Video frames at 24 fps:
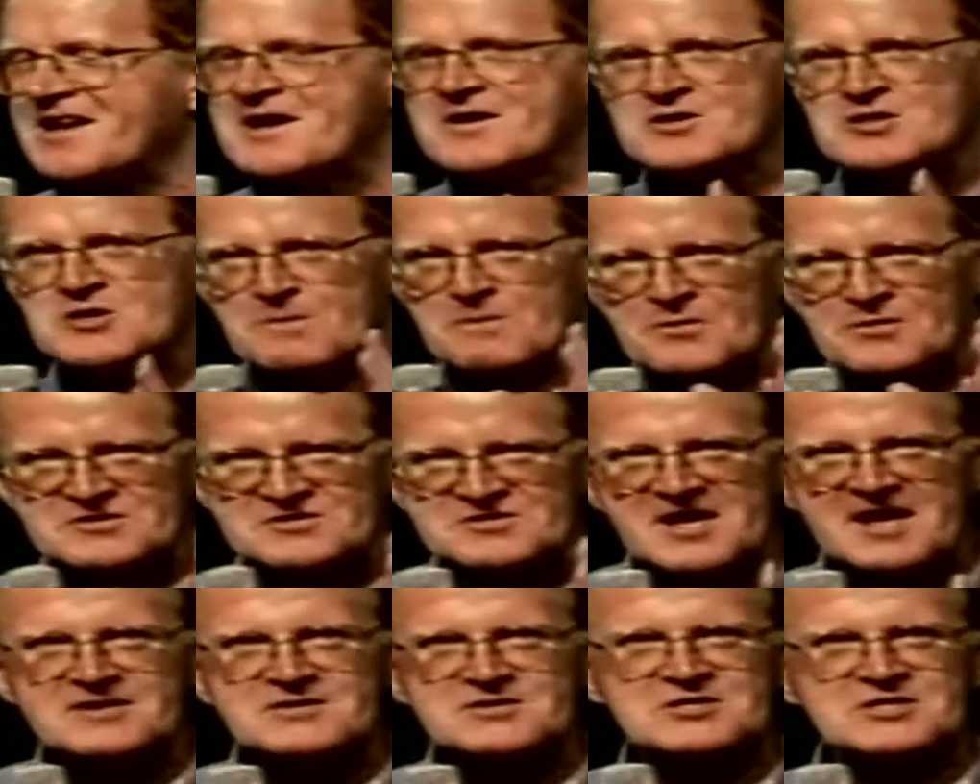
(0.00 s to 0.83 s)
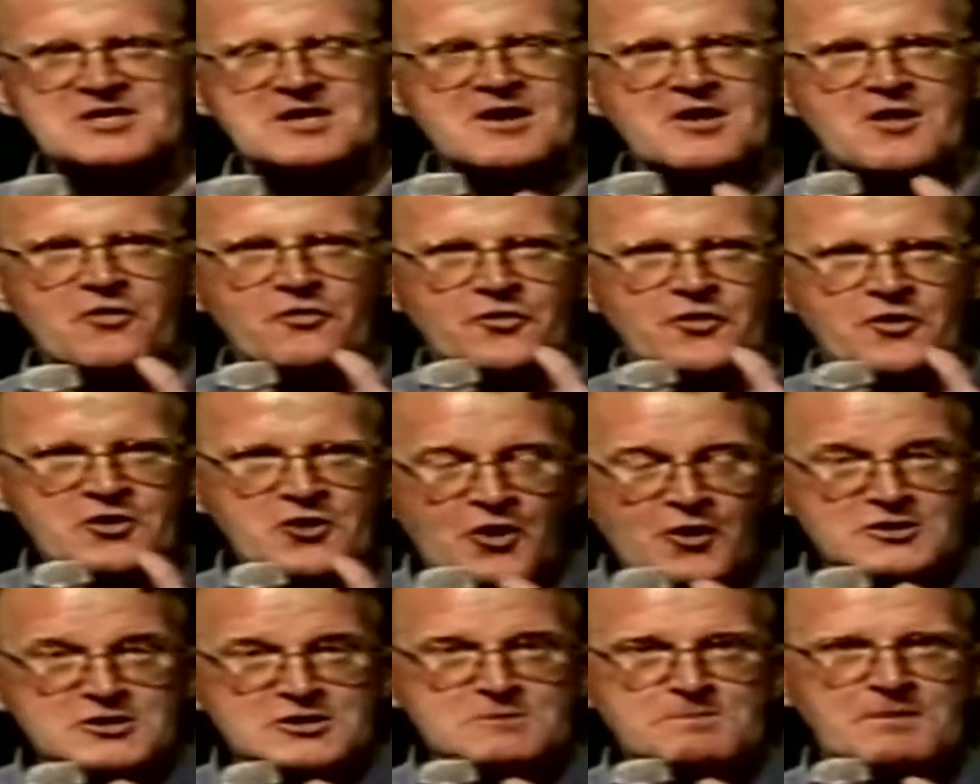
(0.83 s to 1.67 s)
to present the
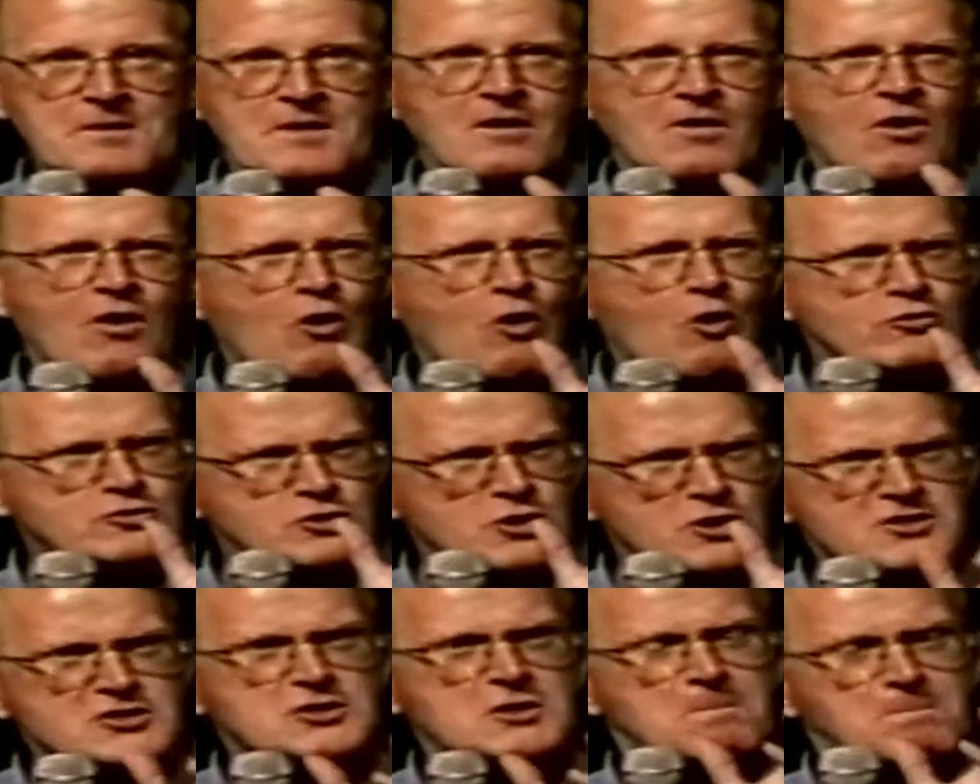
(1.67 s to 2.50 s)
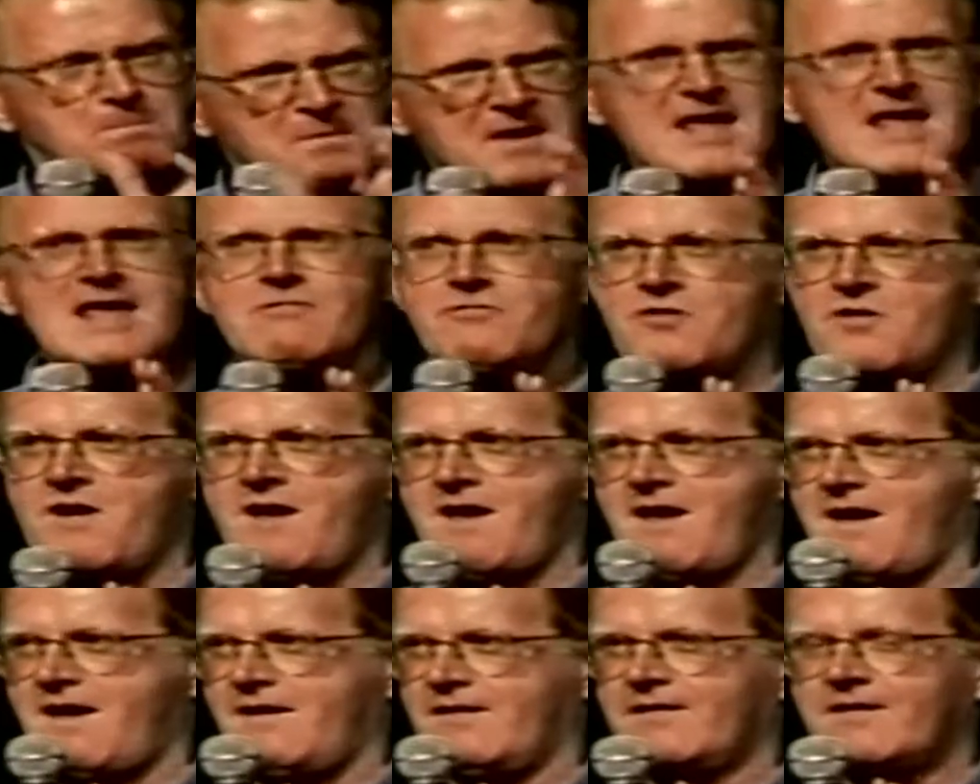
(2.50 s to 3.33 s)
gospel or just to be
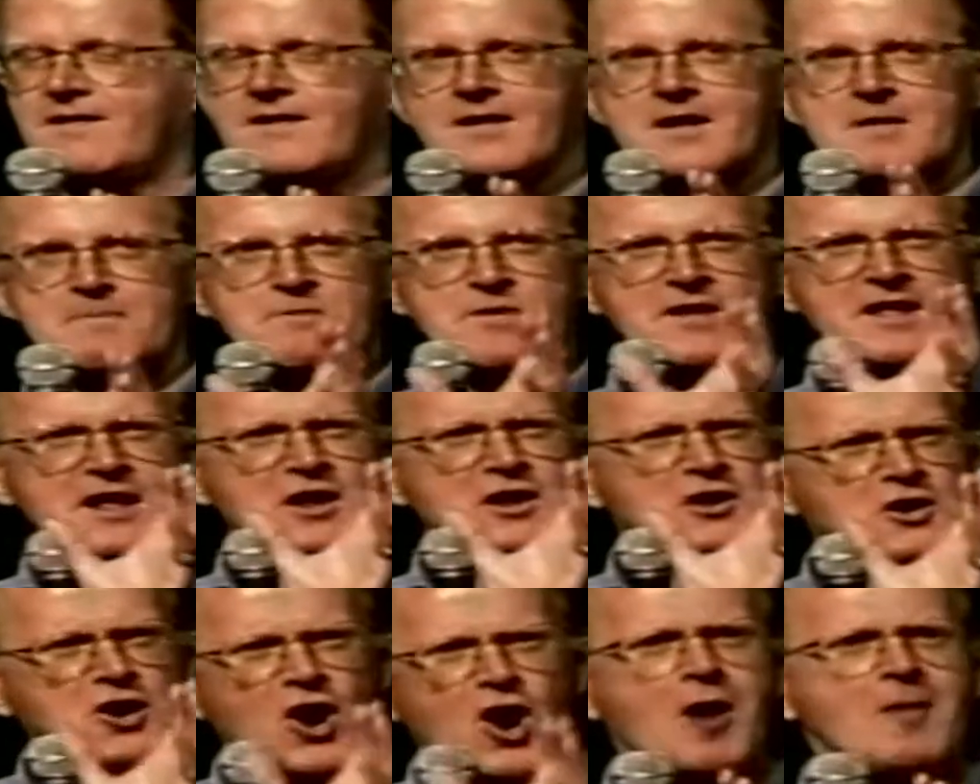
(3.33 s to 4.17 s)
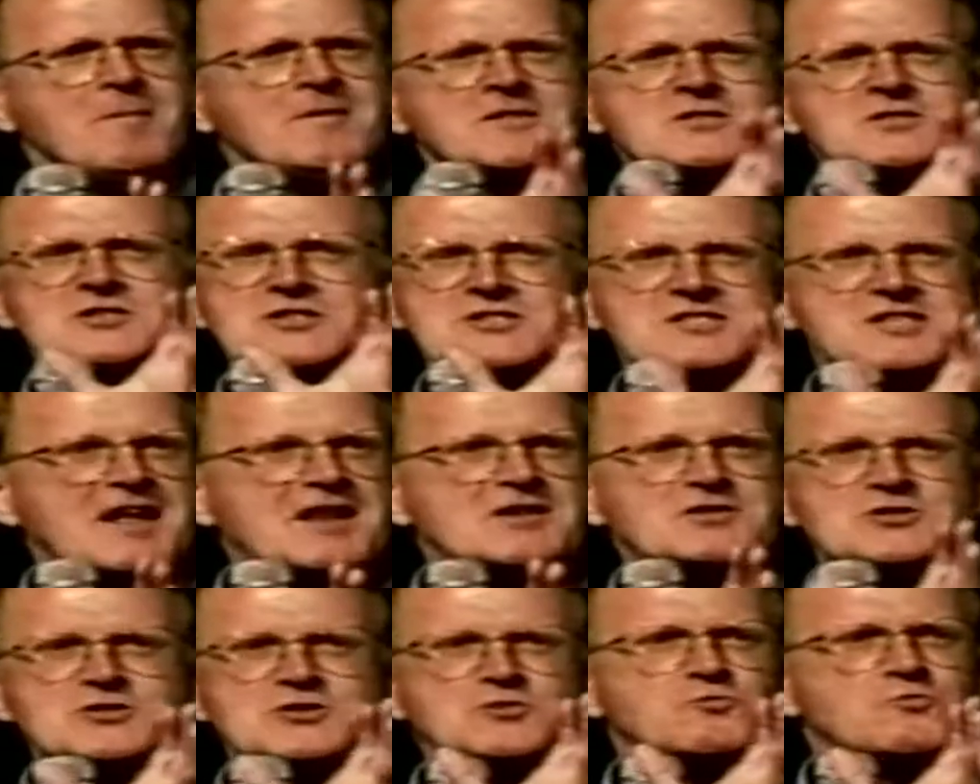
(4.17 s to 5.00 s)
there, bringing common
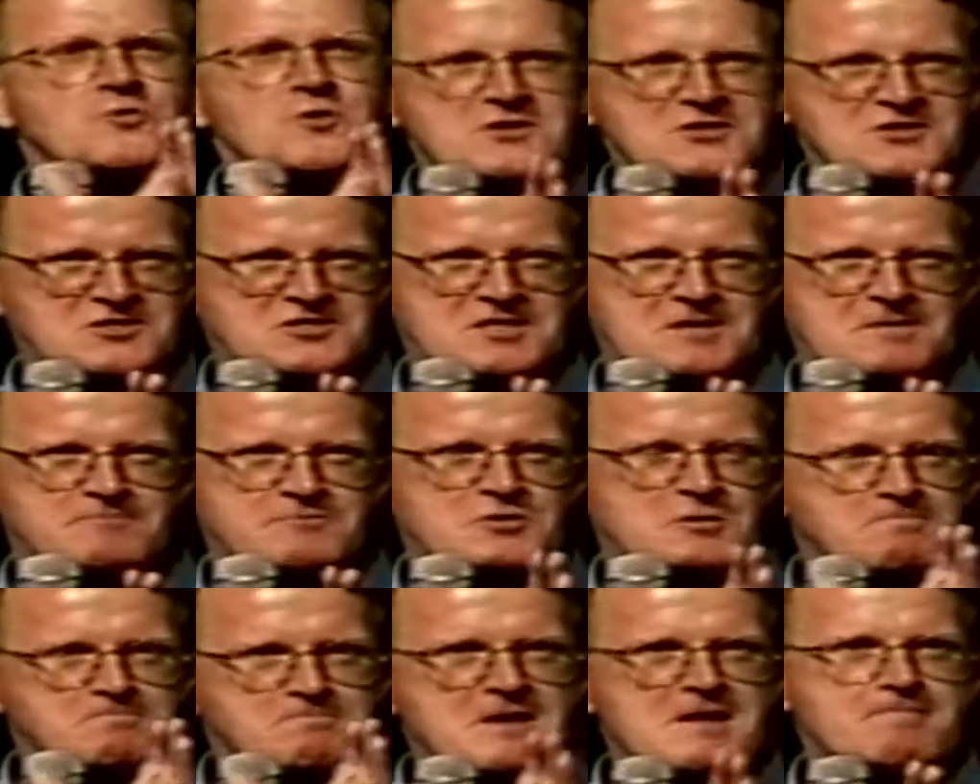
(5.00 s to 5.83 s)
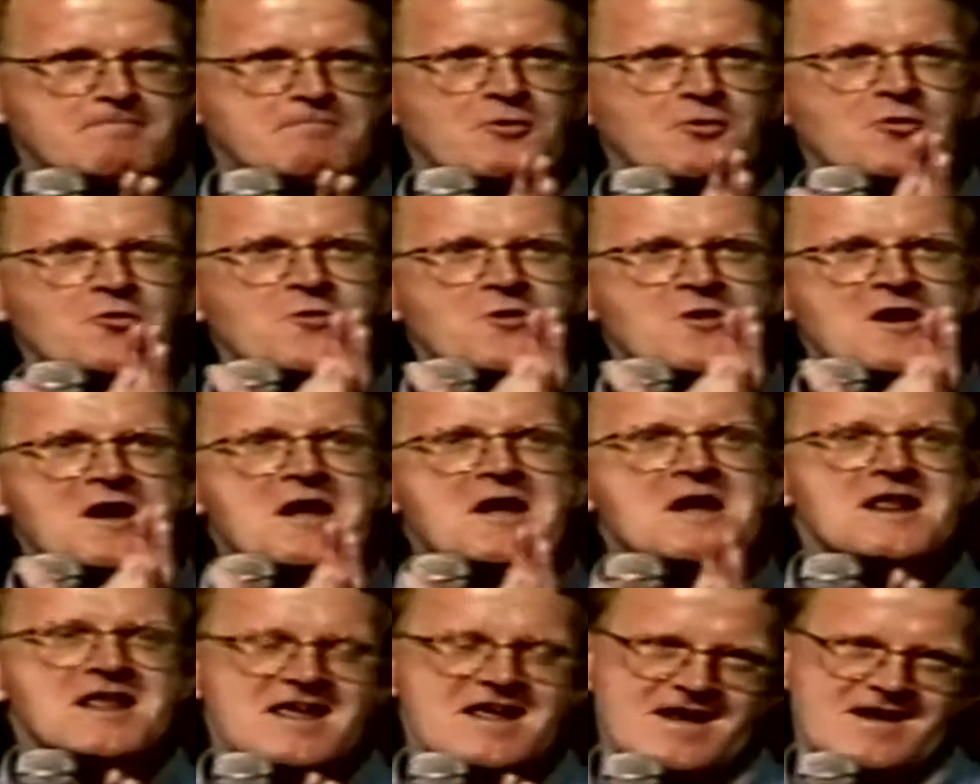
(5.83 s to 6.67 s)
sense wisdom to people who are
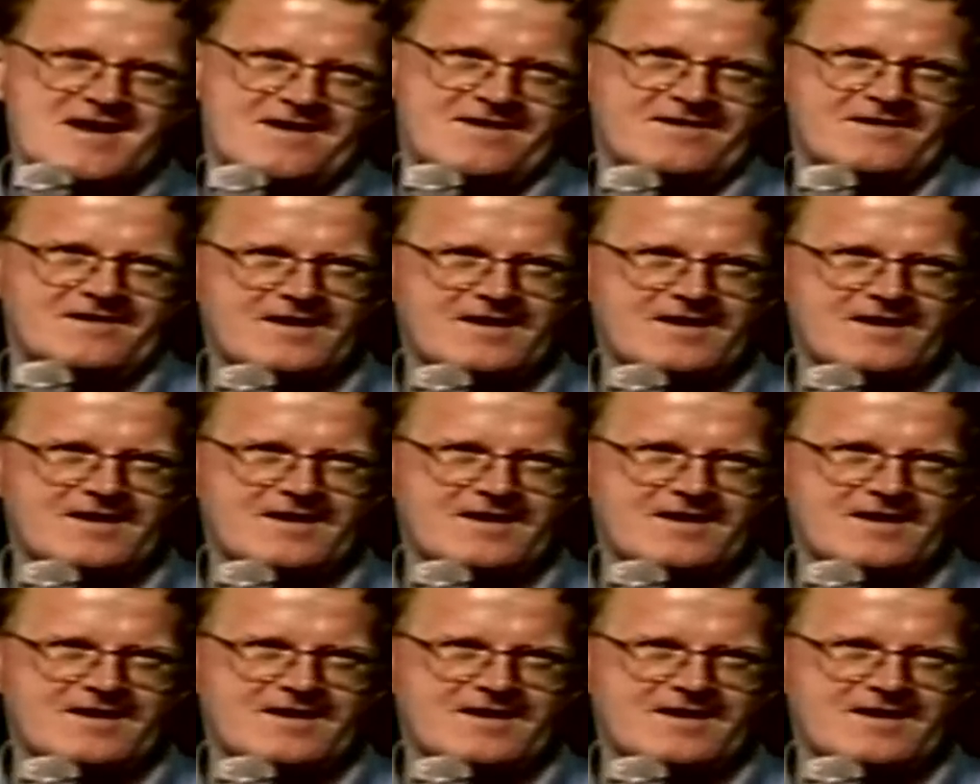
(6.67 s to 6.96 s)
in need.